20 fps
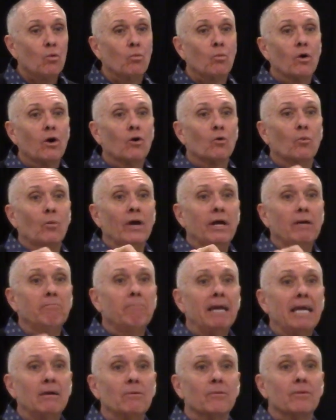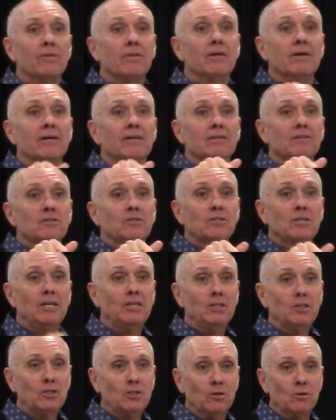where we meet with the
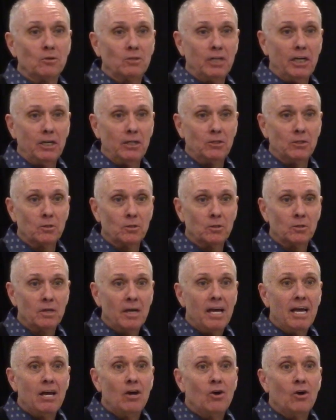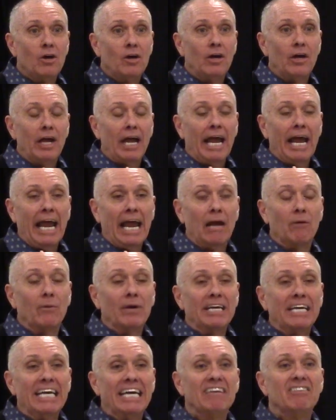Sunday school teachers and
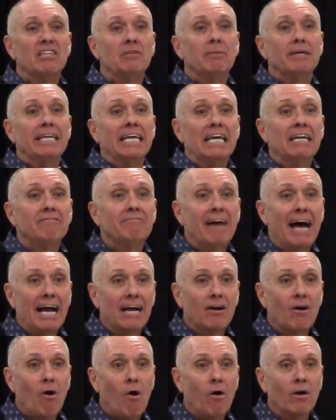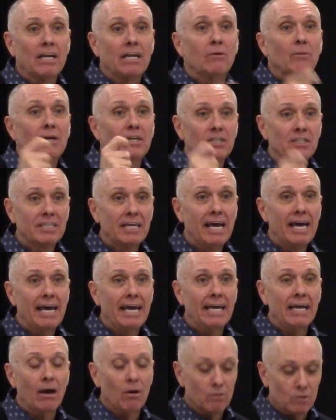we give them an invite card and we
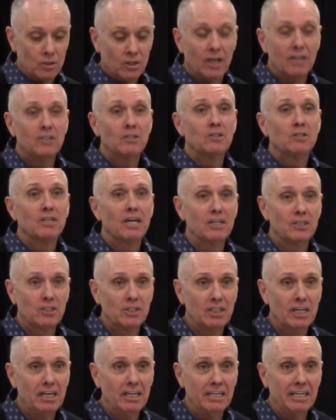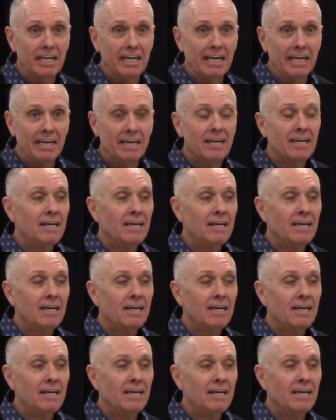say, on such and such Sunday,